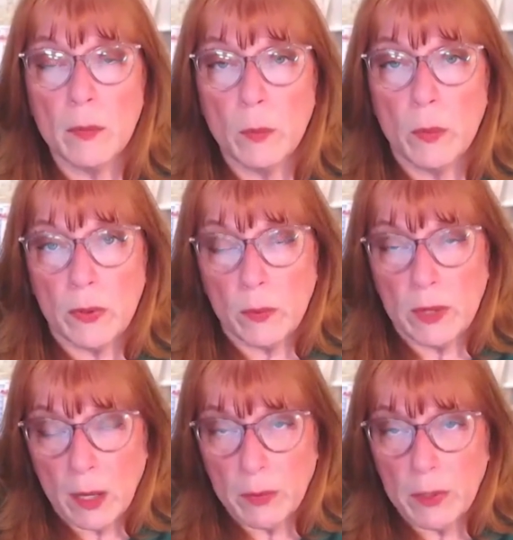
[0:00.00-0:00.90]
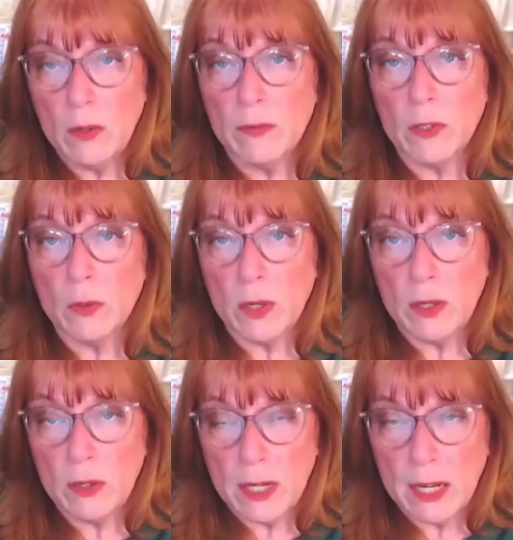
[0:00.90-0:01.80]
with the help of the universe,
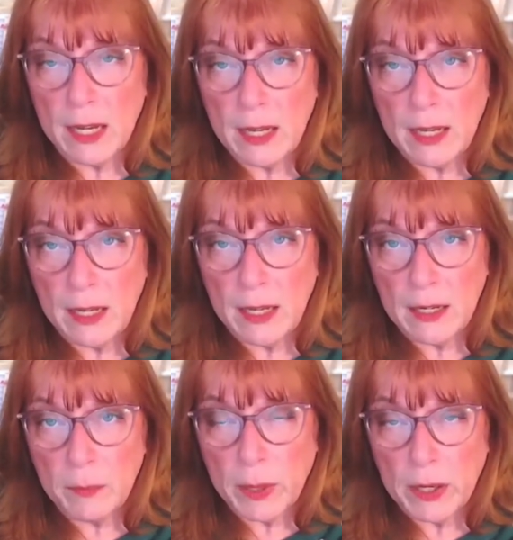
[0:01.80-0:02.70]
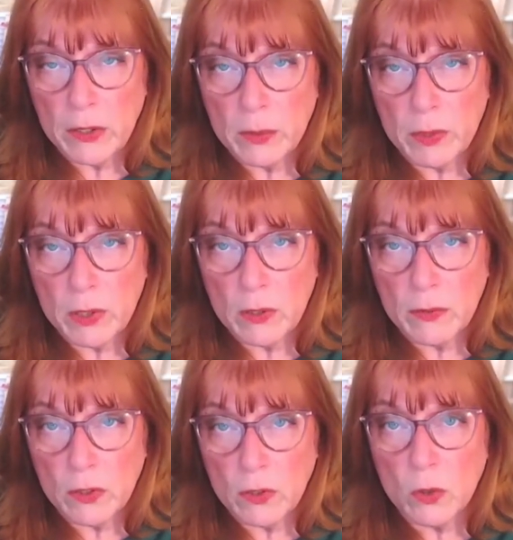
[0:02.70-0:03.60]
in partnership with the
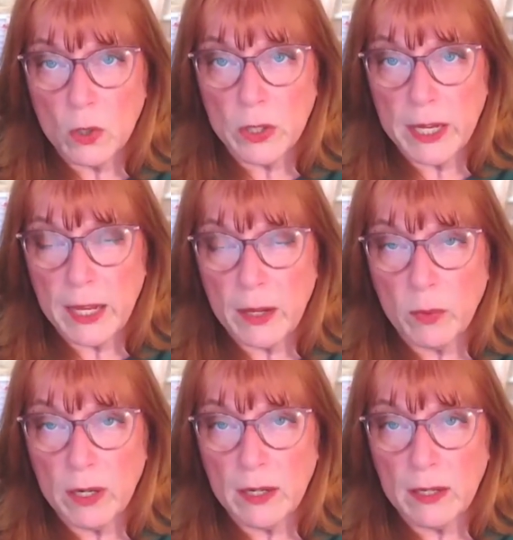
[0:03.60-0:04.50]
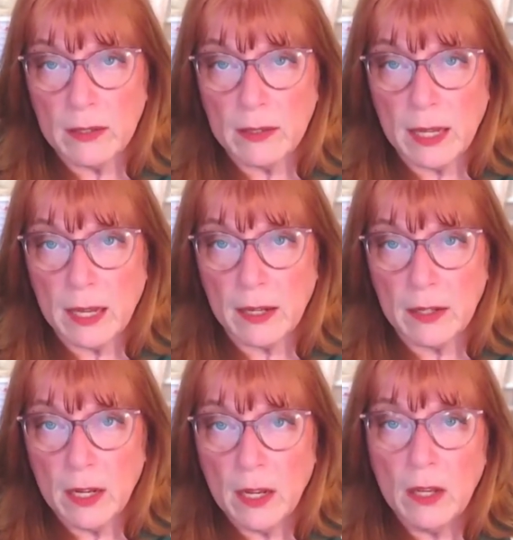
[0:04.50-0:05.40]
universe, to create what it is that
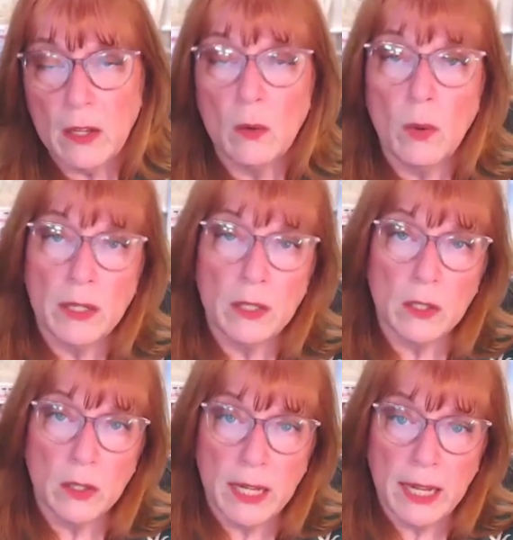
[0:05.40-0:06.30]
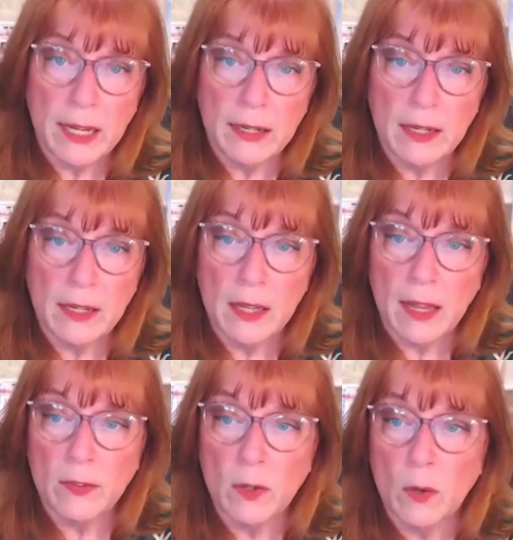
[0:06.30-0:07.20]
you want to create in
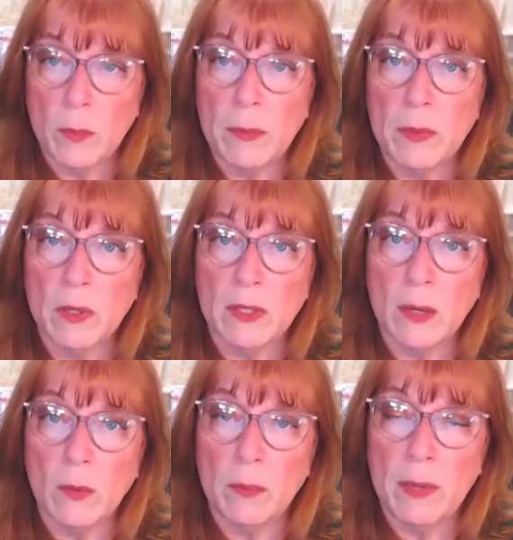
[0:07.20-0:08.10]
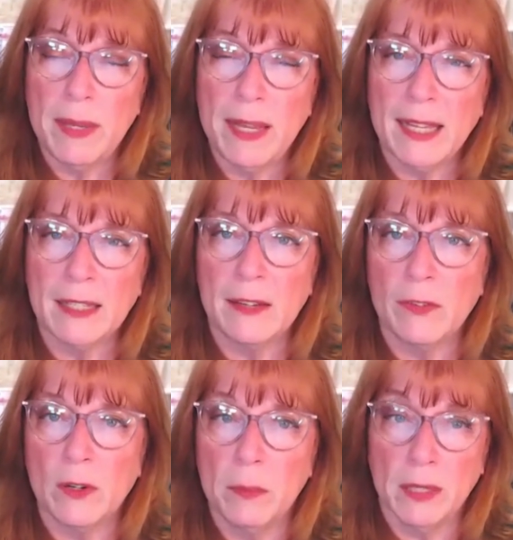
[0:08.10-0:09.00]
life. So maybe you'll say, well, maybe asking
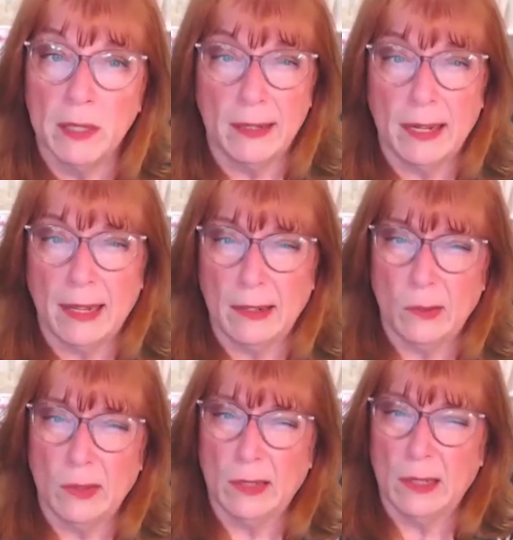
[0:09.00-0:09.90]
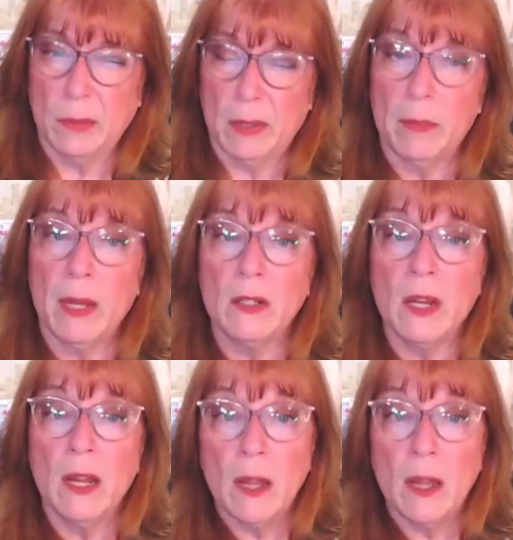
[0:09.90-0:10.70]
for $1,000,000 was a little bit much,